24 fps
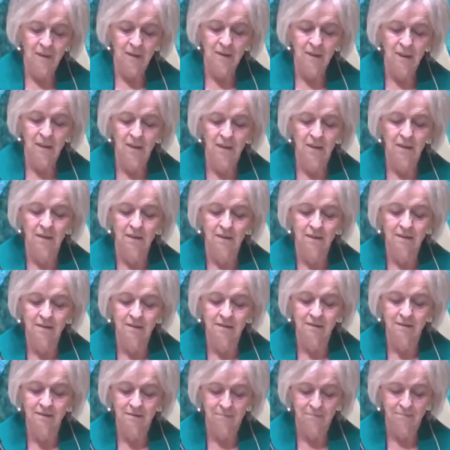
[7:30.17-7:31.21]
The key
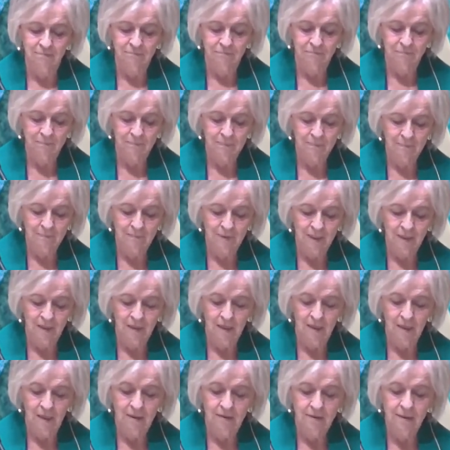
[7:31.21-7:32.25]
is
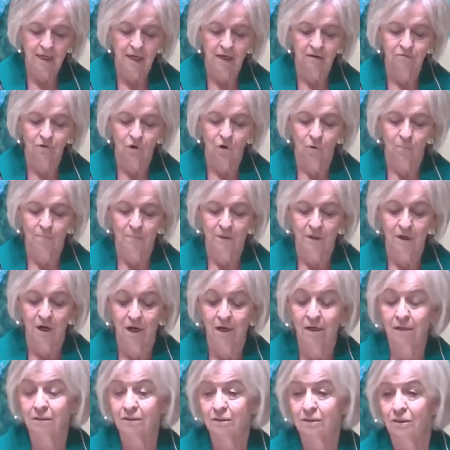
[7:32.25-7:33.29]
to have open
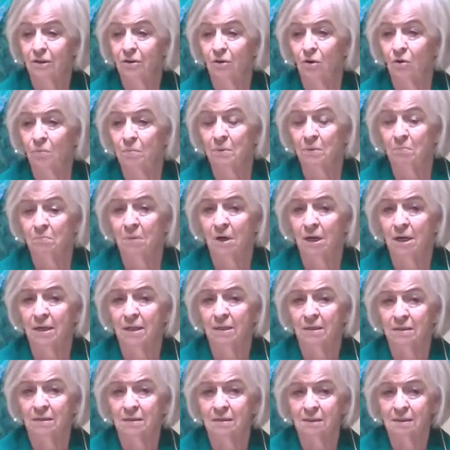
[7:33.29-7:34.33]
hearts and open
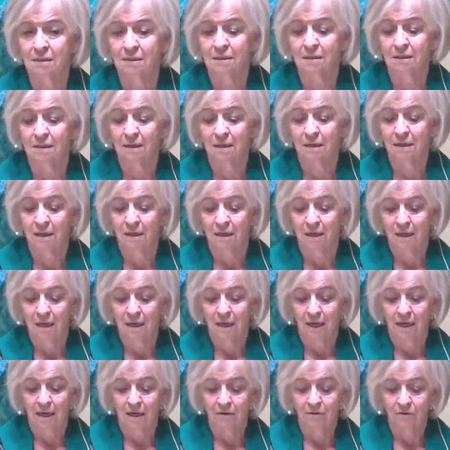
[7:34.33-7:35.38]
minds
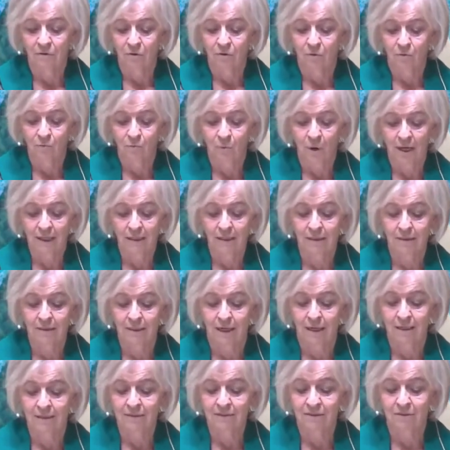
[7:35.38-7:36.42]
and
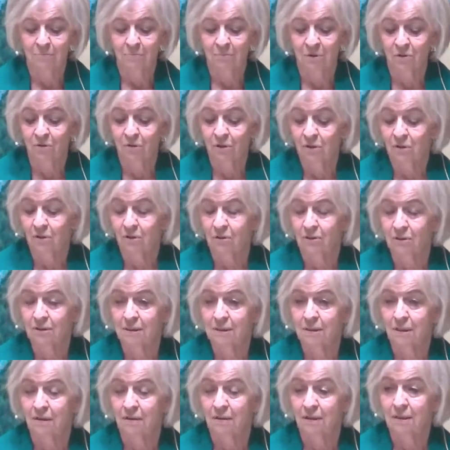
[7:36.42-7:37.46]
recognize the
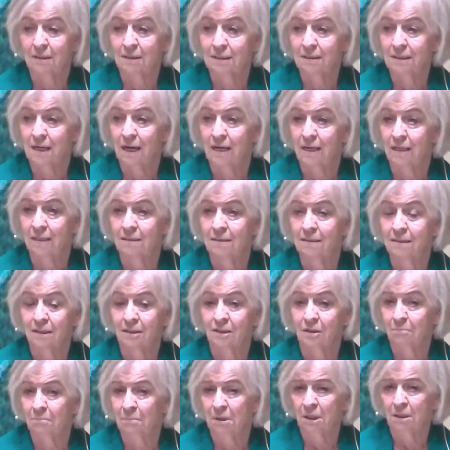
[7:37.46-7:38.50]
miracles and the signs
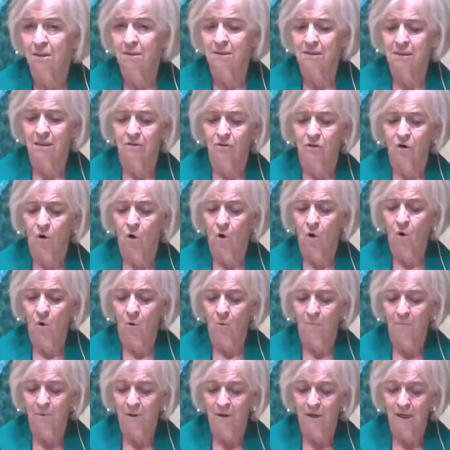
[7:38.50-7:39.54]
and the peace and the
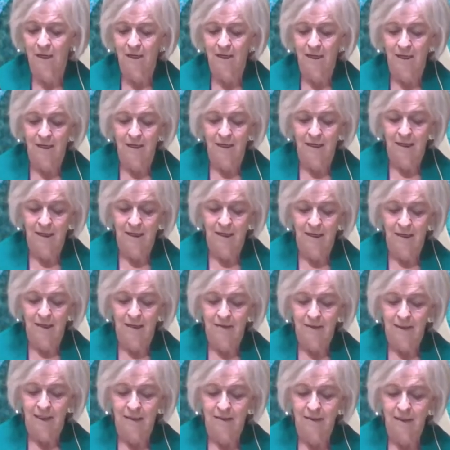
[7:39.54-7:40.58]
hope
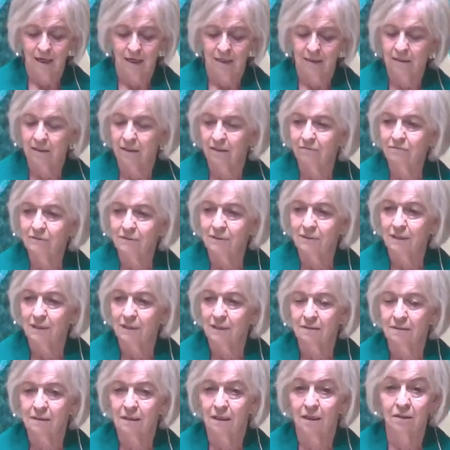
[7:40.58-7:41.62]
that God gives
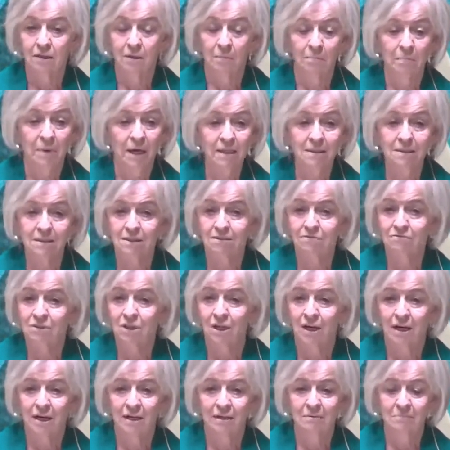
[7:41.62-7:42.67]
us in the best of
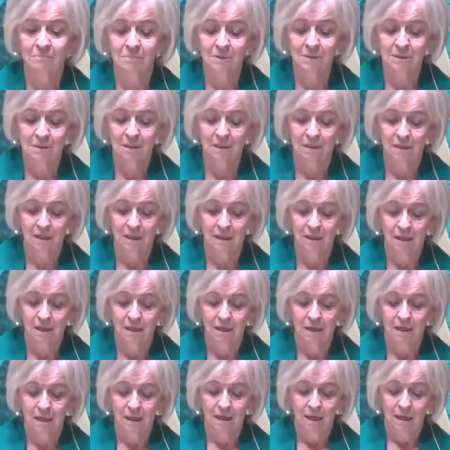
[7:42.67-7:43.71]
times
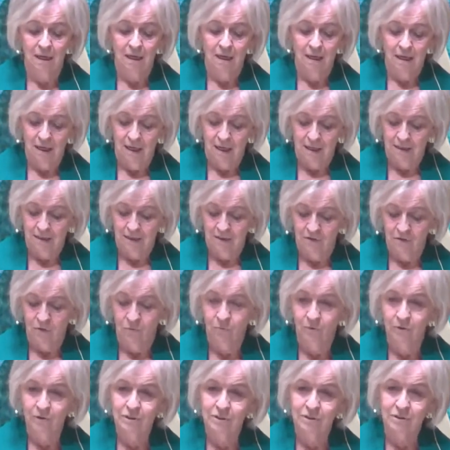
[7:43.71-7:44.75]
and in
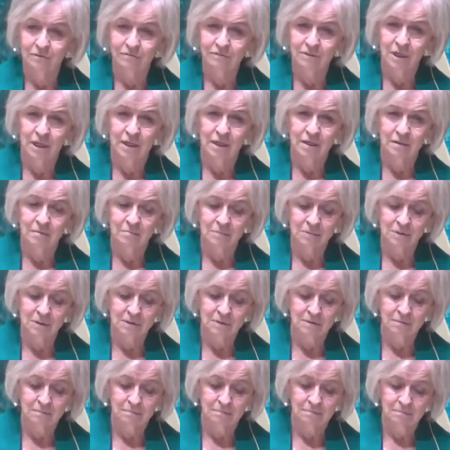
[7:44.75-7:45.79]
the worst of
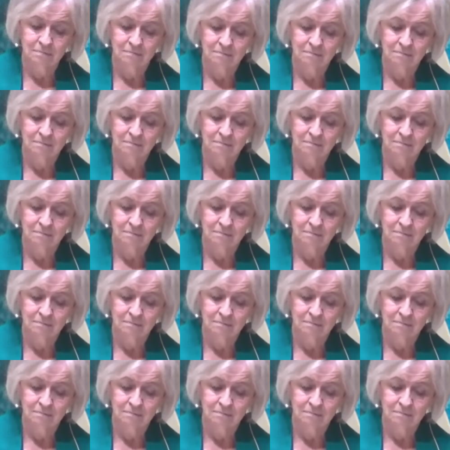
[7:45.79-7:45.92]
times.